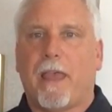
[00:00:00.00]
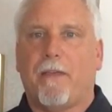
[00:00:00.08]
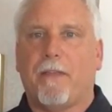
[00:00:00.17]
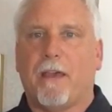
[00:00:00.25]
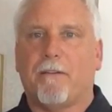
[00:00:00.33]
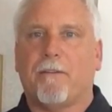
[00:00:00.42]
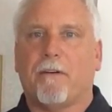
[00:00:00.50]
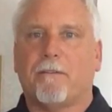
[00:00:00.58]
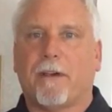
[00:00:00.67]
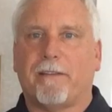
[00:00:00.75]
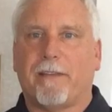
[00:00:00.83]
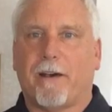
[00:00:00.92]
and they have
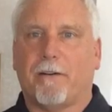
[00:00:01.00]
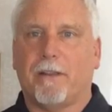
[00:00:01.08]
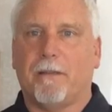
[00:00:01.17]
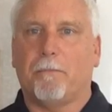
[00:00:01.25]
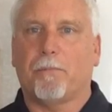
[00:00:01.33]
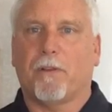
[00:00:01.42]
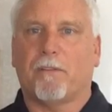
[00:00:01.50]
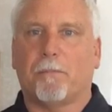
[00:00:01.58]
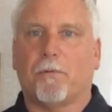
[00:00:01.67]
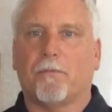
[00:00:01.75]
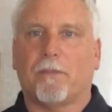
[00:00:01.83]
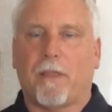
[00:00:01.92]
vitality
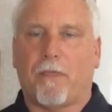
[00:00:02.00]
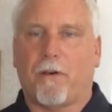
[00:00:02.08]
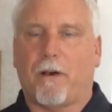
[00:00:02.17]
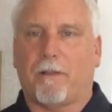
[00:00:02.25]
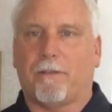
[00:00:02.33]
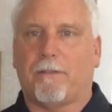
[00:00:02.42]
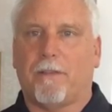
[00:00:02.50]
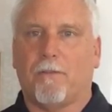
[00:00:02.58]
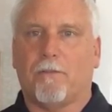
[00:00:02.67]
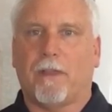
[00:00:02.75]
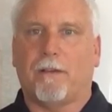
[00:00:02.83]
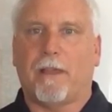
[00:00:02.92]
principles and thoughts in
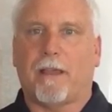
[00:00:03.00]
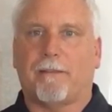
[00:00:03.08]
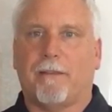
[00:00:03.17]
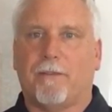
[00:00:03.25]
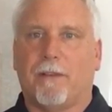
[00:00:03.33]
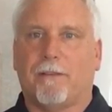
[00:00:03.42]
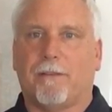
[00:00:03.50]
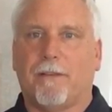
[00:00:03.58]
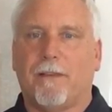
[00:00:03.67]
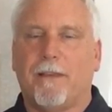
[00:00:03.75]
their daily activities.